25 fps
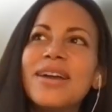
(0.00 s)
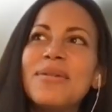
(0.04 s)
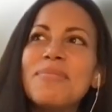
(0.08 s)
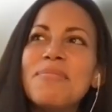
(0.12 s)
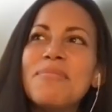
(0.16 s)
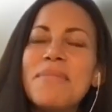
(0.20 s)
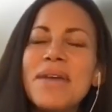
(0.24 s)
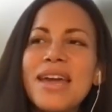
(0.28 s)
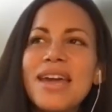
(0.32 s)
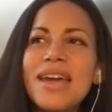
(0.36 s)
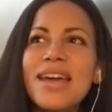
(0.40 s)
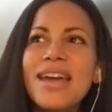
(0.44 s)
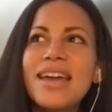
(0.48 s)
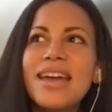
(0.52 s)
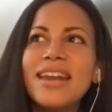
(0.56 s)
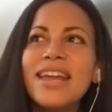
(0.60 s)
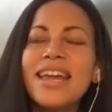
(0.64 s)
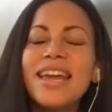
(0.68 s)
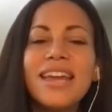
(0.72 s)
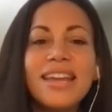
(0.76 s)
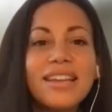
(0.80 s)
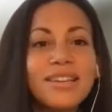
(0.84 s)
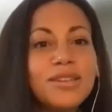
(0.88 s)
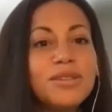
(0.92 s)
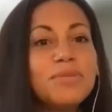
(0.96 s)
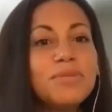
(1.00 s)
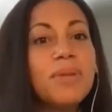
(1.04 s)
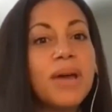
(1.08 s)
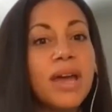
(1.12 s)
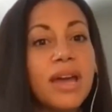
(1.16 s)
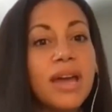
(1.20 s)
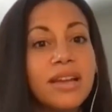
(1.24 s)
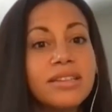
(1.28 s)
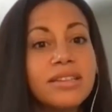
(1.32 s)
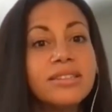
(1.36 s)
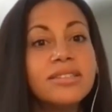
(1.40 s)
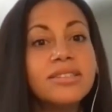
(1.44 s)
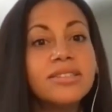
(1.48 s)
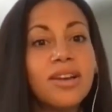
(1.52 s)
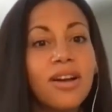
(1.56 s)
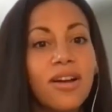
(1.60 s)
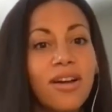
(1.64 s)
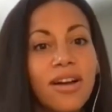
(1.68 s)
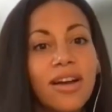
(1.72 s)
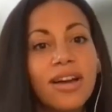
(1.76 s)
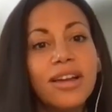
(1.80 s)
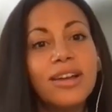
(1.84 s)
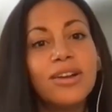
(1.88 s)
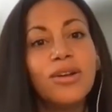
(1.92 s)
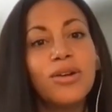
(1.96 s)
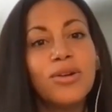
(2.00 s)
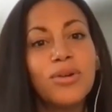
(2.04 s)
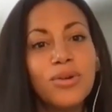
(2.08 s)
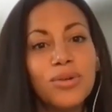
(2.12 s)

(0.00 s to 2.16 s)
Man, it depends on